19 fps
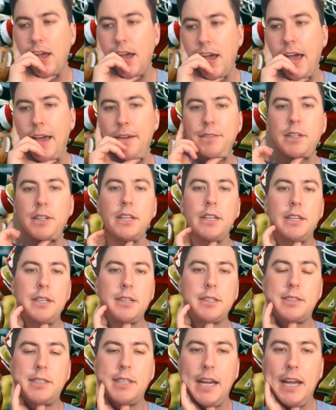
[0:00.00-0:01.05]
I'm going to
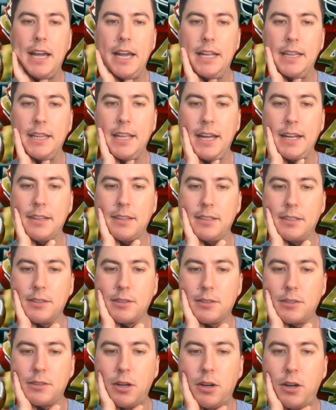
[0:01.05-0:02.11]
say that the
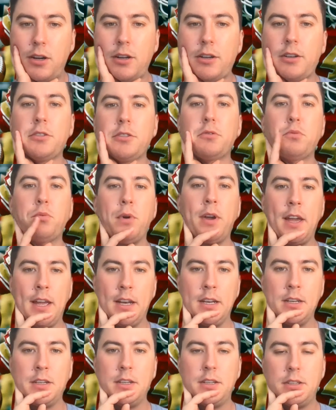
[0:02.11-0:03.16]
Stars
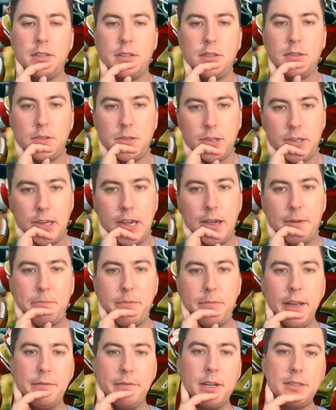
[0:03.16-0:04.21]
win. Can't
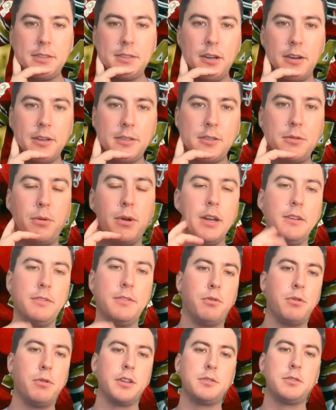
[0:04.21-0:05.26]
believe my Stars,
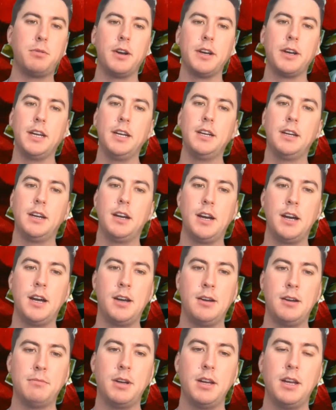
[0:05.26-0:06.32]
24-20.
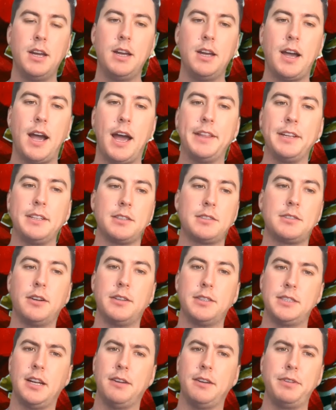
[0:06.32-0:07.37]
I think the
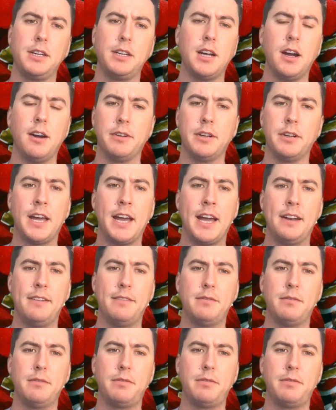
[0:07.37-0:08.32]
Stars definitely cover that